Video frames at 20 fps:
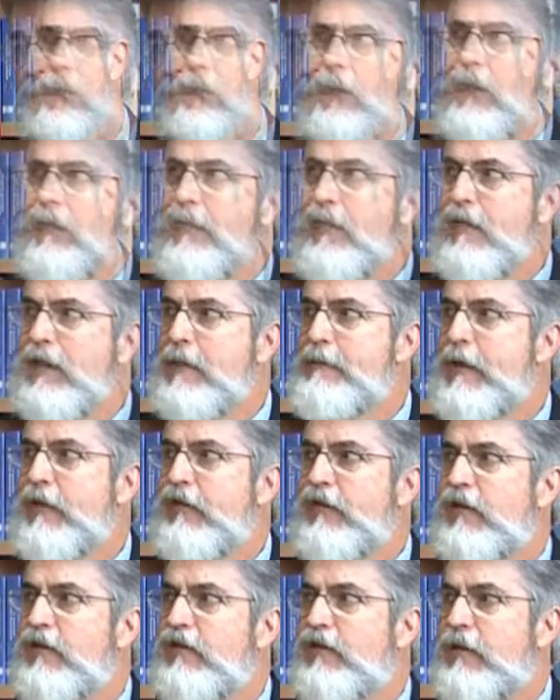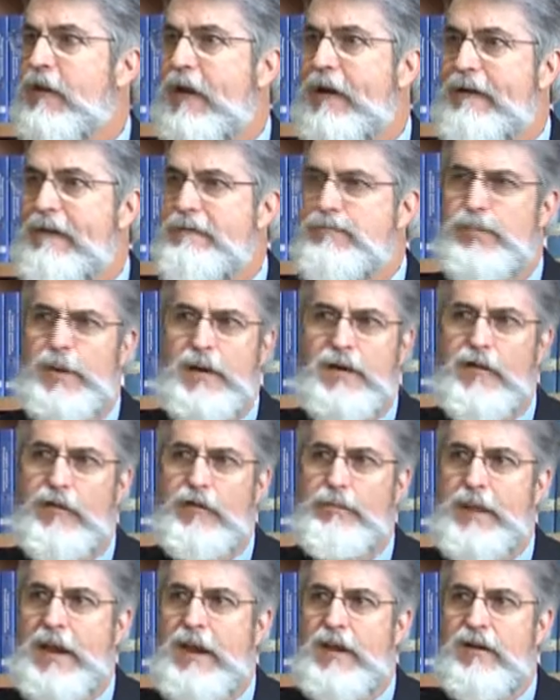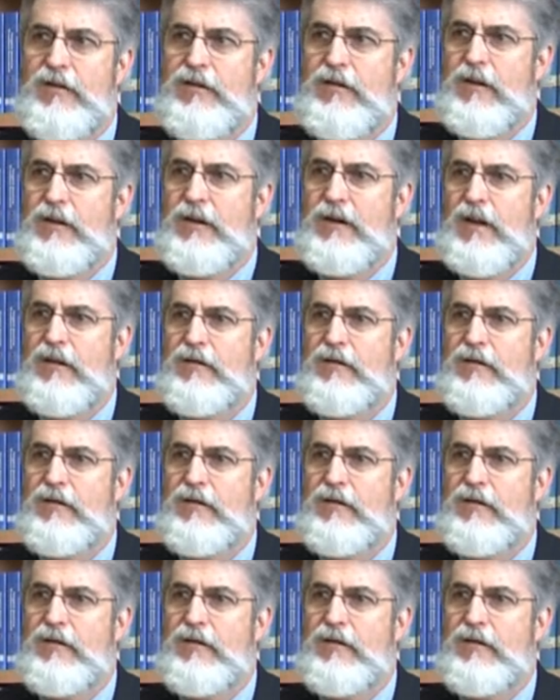I think the message that I can bring to Spain is that